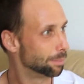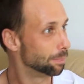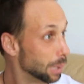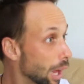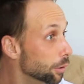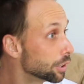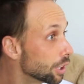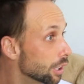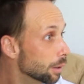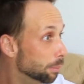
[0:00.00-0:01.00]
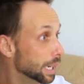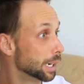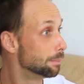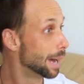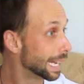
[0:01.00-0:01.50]
bloke, being
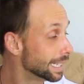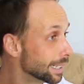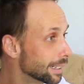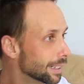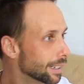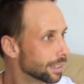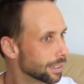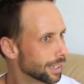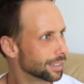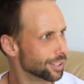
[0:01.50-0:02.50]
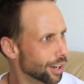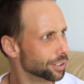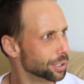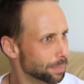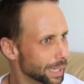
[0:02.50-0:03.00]
a mate." And they're like, "No,
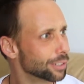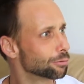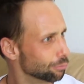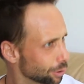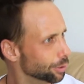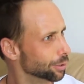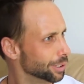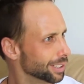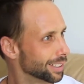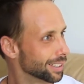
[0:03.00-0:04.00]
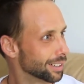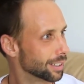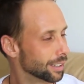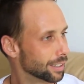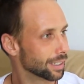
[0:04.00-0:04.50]
you're being rude."
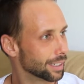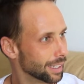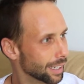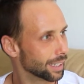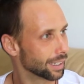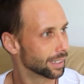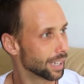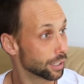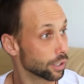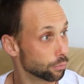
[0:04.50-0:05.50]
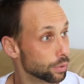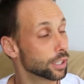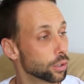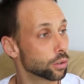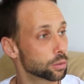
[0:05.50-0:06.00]
I'm like, "Yeah." And it
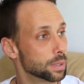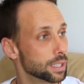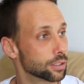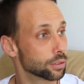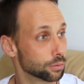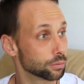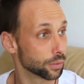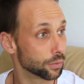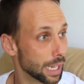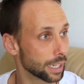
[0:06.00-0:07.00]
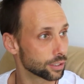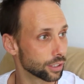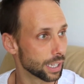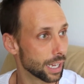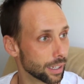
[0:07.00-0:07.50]
really caused me to reflect
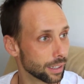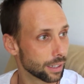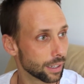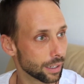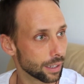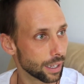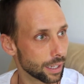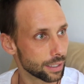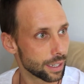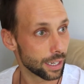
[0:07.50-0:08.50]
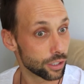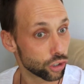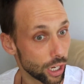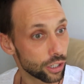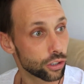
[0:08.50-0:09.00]
on that. And
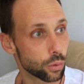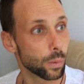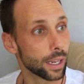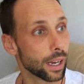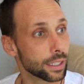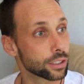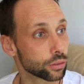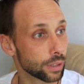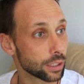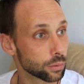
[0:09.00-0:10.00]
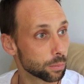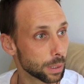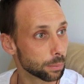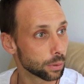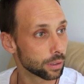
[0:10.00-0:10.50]
changed the way I interact with
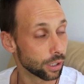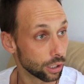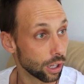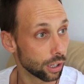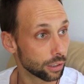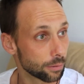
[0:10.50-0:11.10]
people a lot.